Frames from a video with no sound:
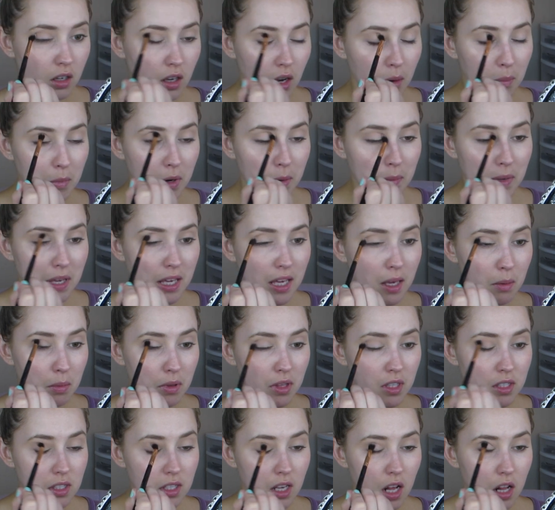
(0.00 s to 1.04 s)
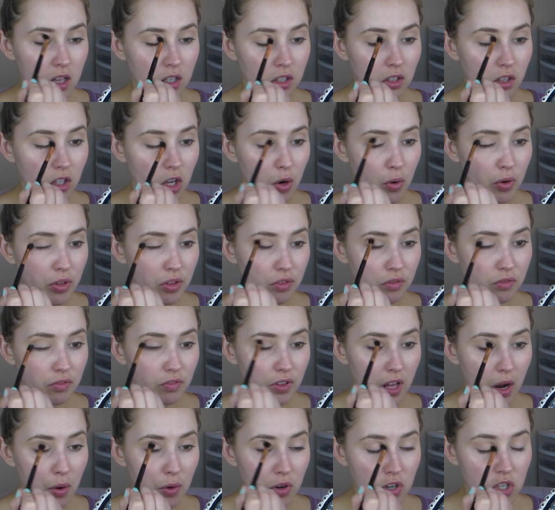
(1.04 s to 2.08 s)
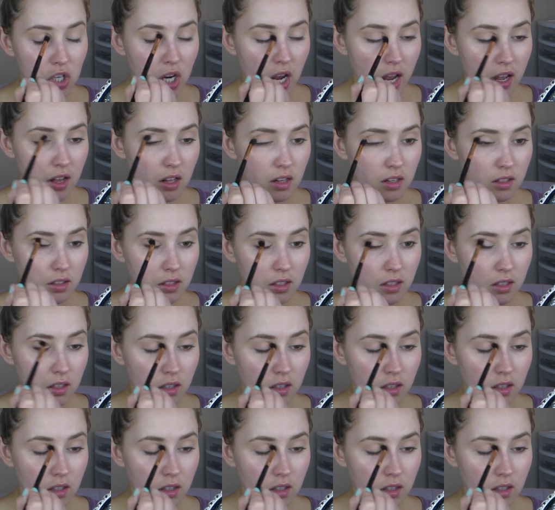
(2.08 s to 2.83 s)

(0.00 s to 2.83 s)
I'm going to be keeping this color lower than Flower Child.